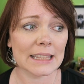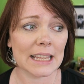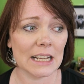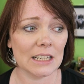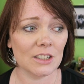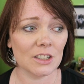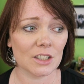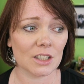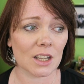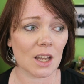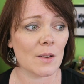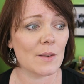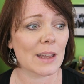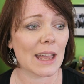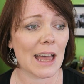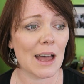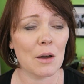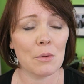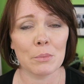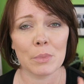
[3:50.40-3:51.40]
than just
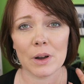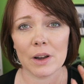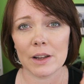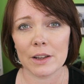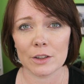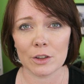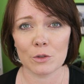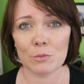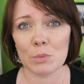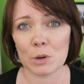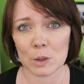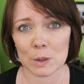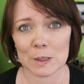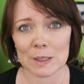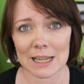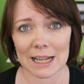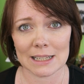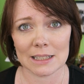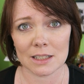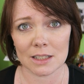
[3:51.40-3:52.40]
going out and buying your
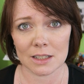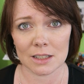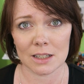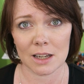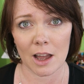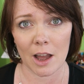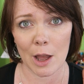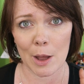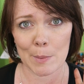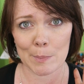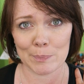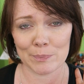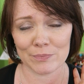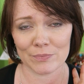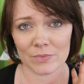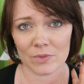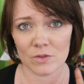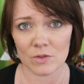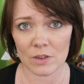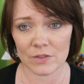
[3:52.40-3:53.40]
box standard
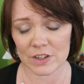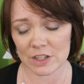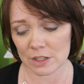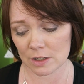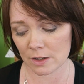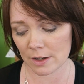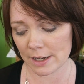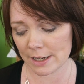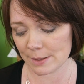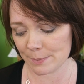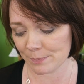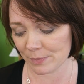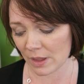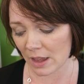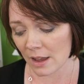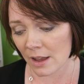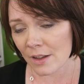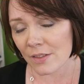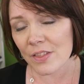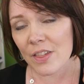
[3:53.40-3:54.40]
um, revision guide.
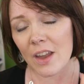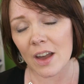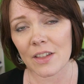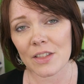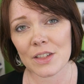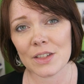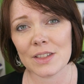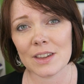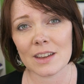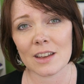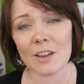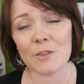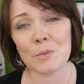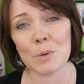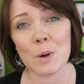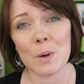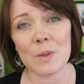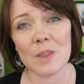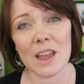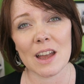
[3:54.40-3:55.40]
The other thing I've
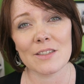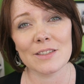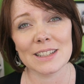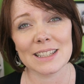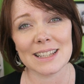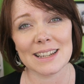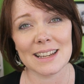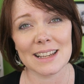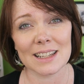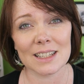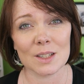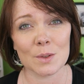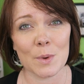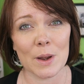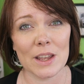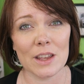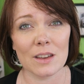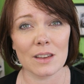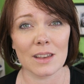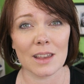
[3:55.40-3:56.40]
put on there is a link to
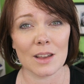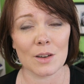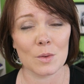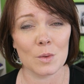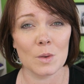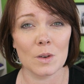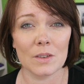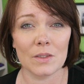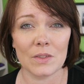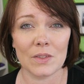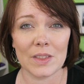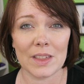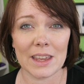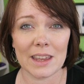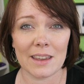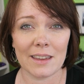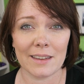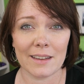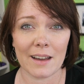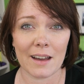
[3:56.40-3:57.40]
where you can get all of
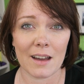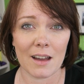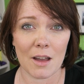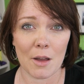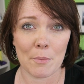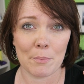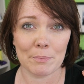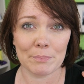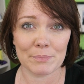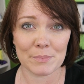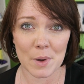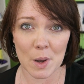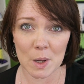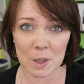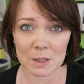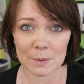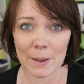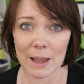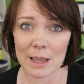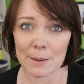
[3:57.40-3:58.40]
the um,
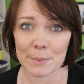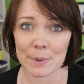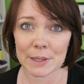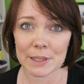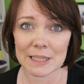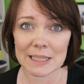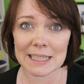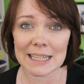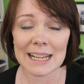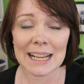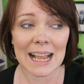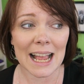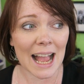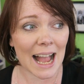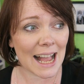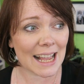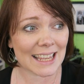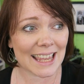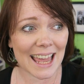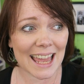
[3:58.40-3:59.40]
past papers.
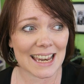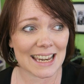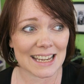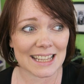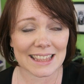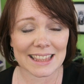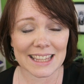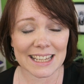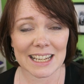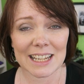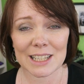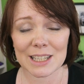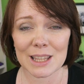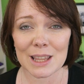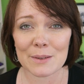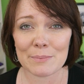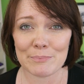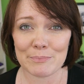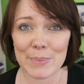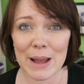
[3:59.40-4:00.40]
Again these
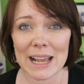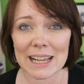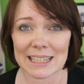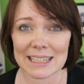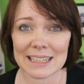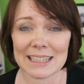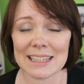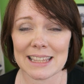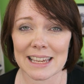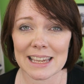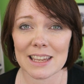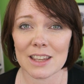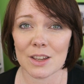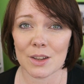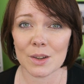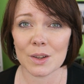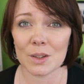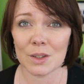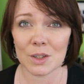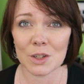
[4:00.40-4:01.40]
are the best thing
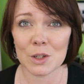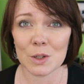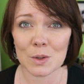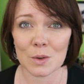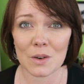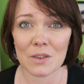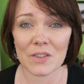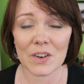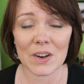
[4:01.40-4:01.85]
you can do to